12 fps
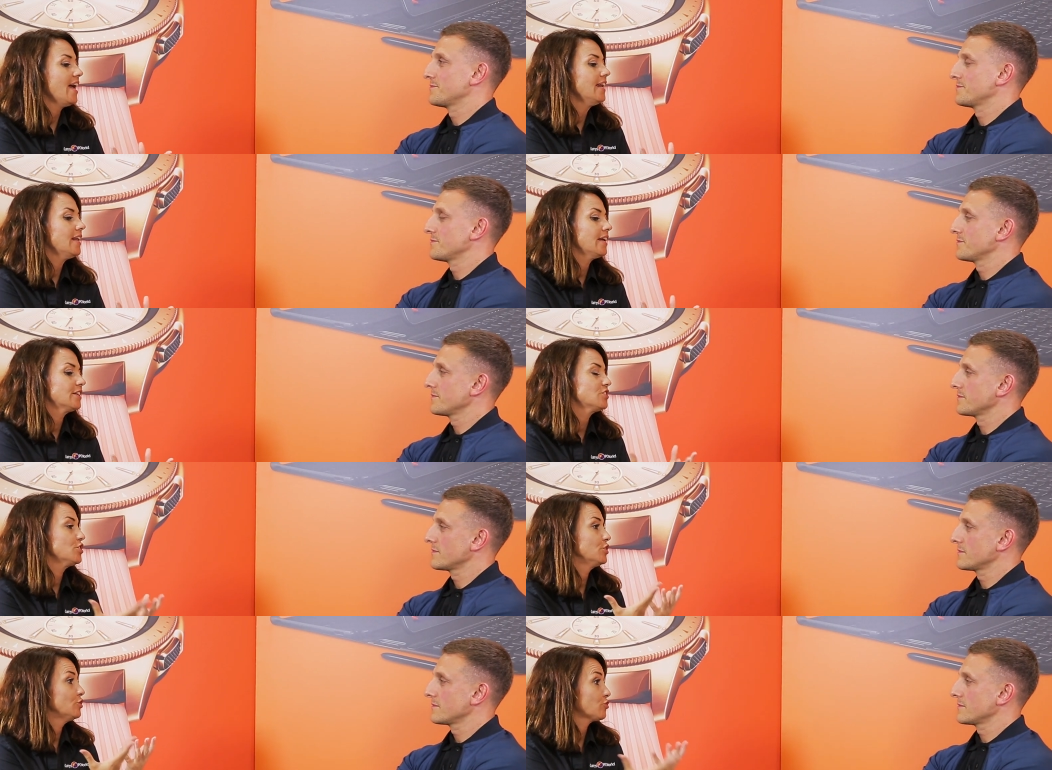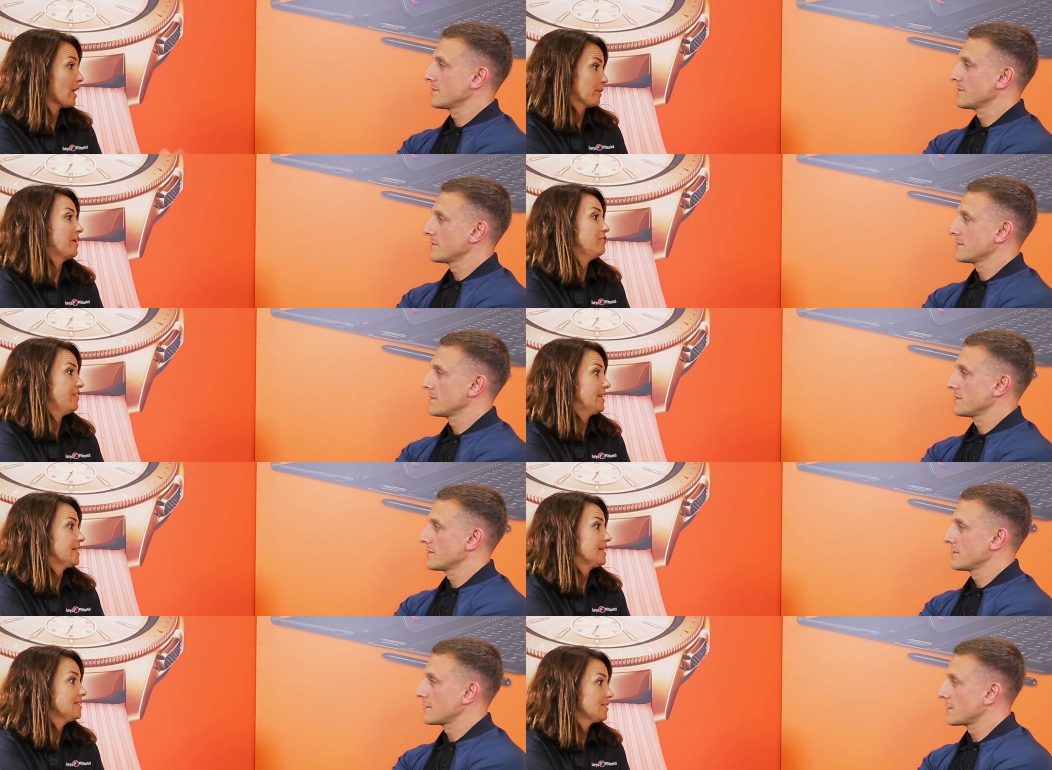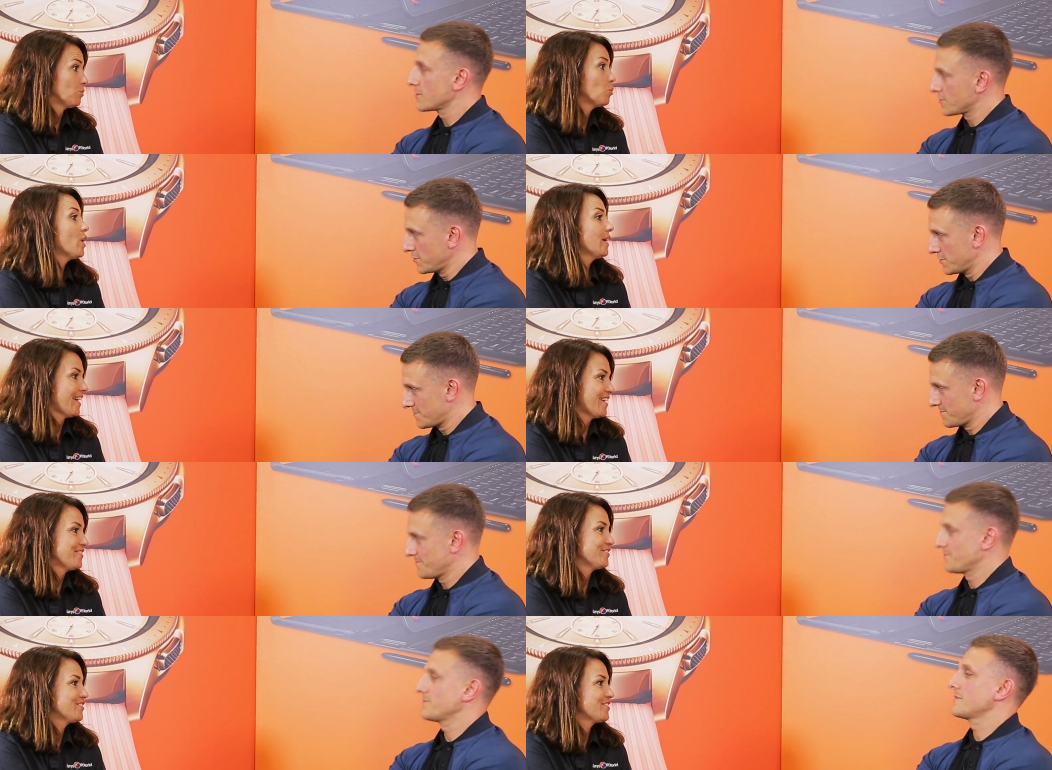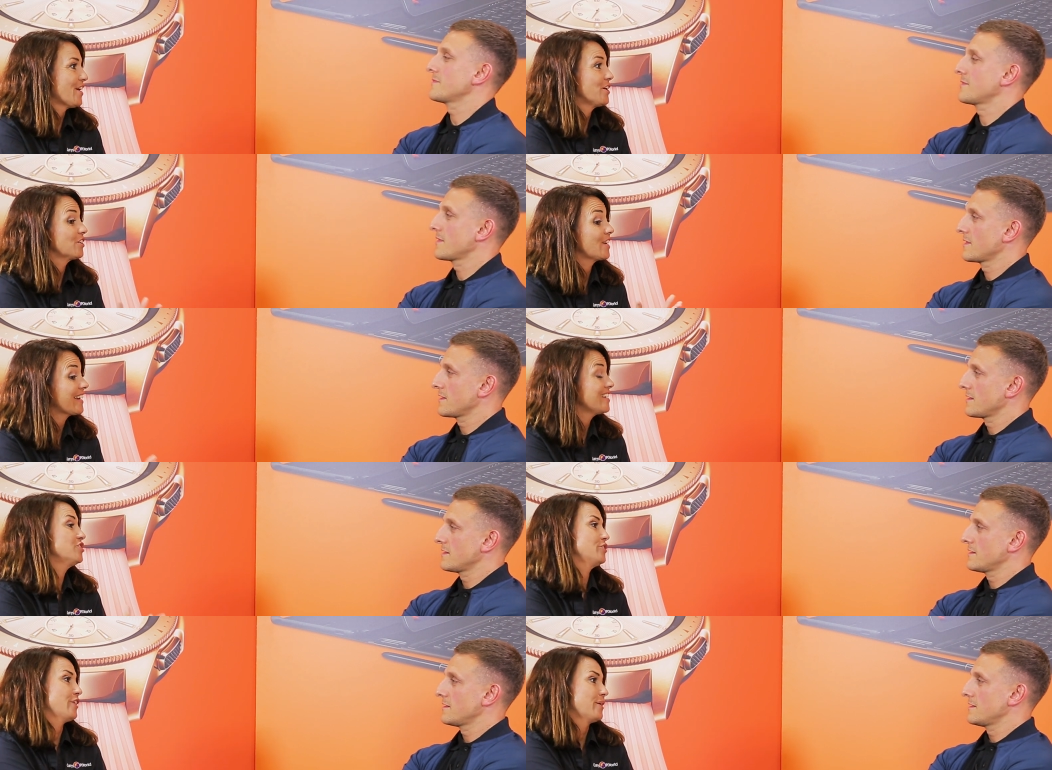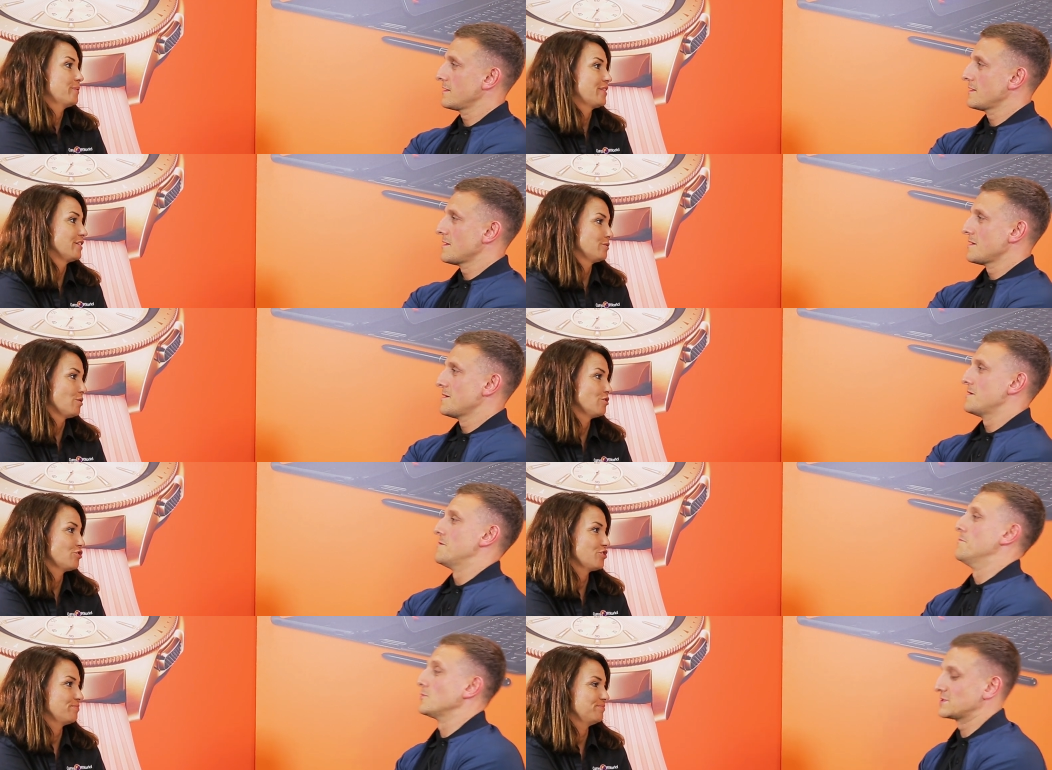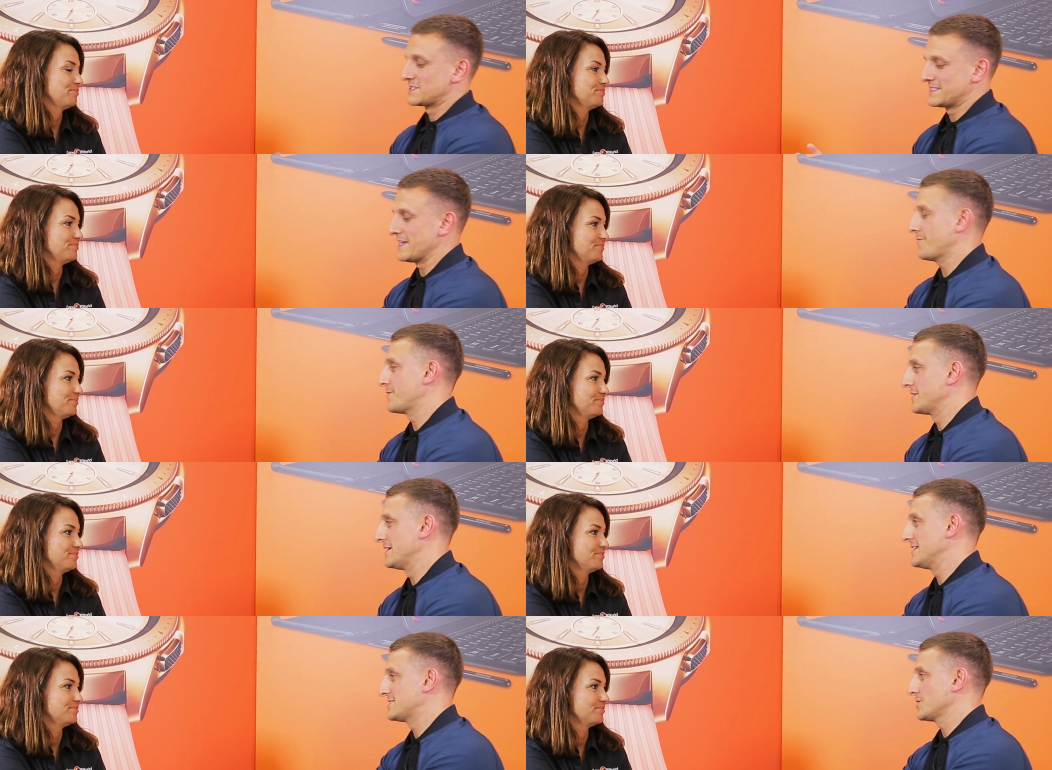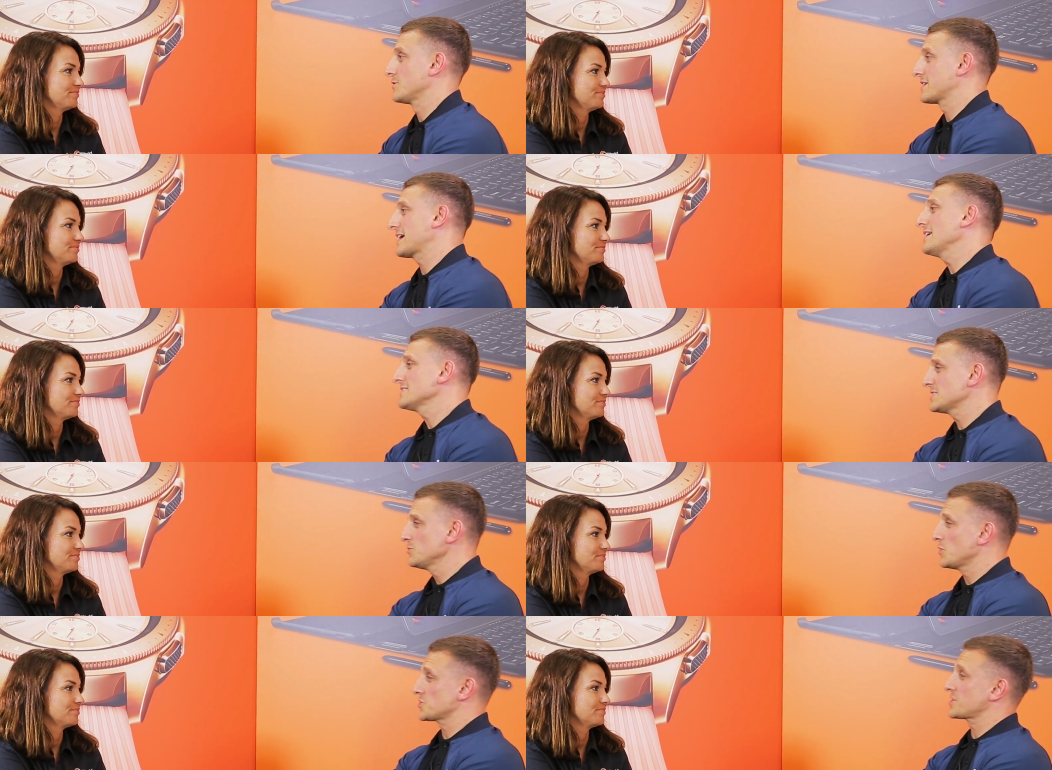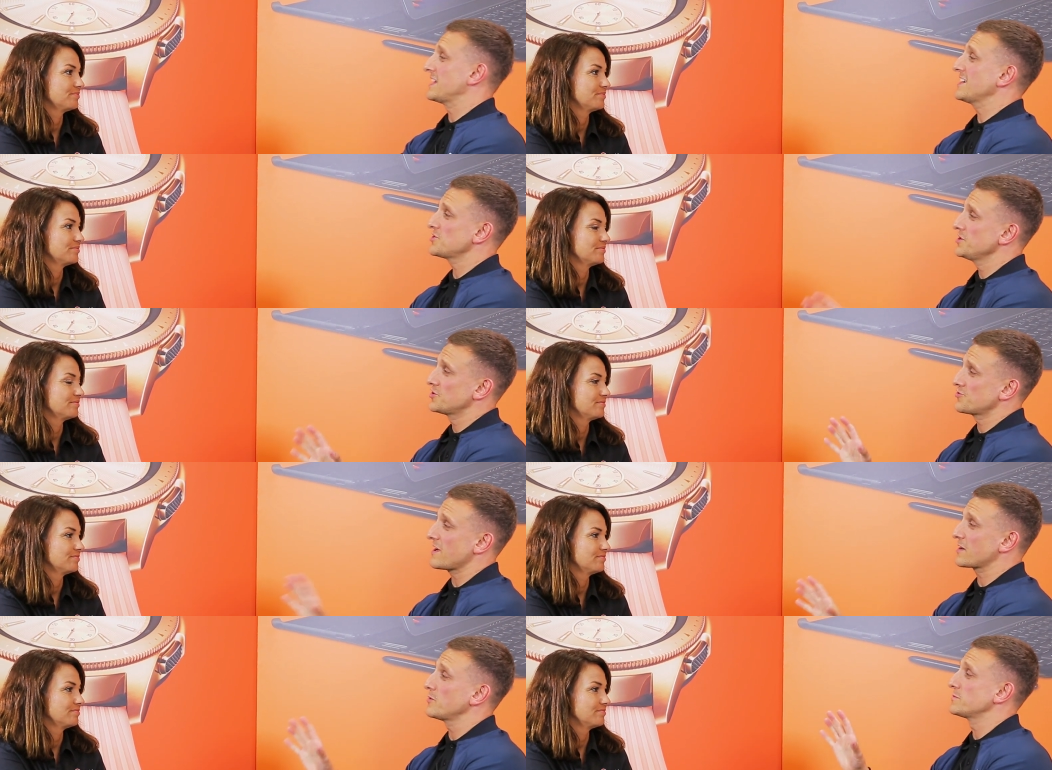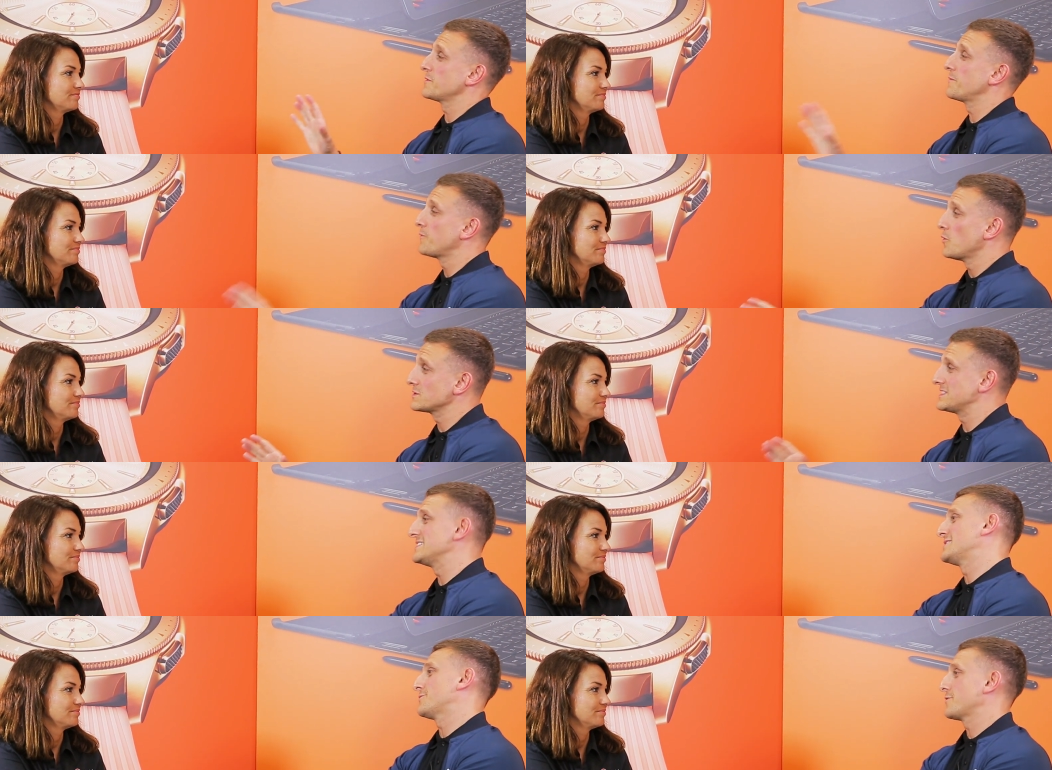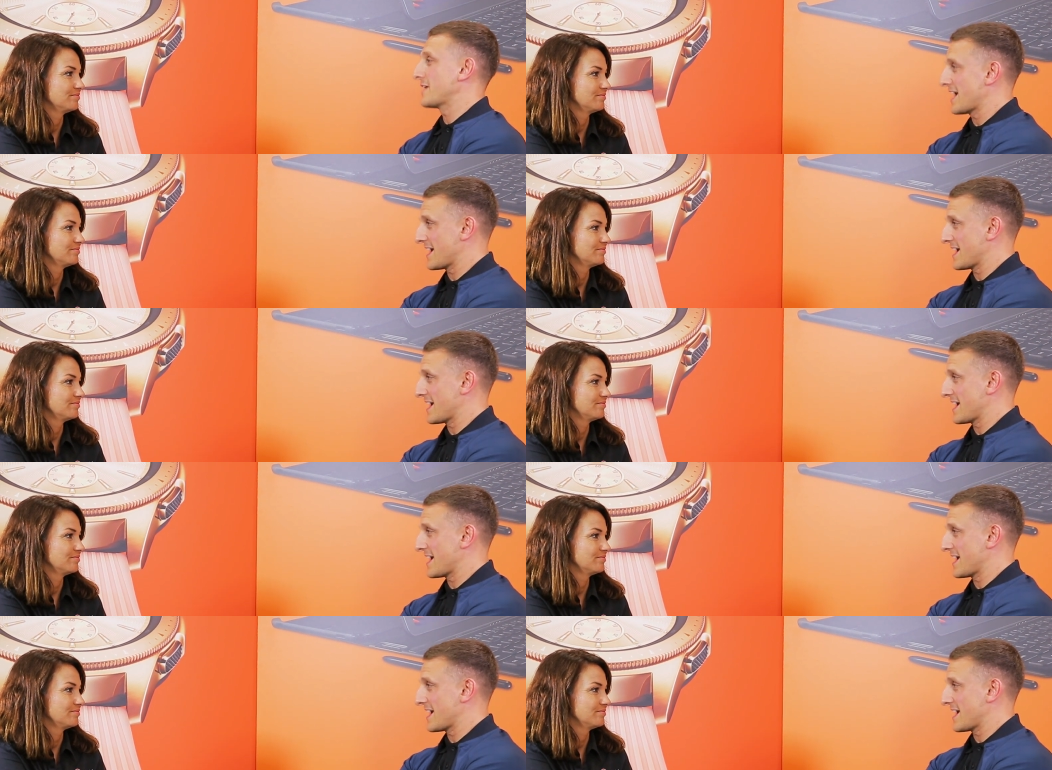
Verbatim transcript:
Speaker 1: I like to track my fitness and workouts. Uh, can I do that with this watch?
Speaker 2: Most definitely. So the Galaxy Watch can actually track up to 40 different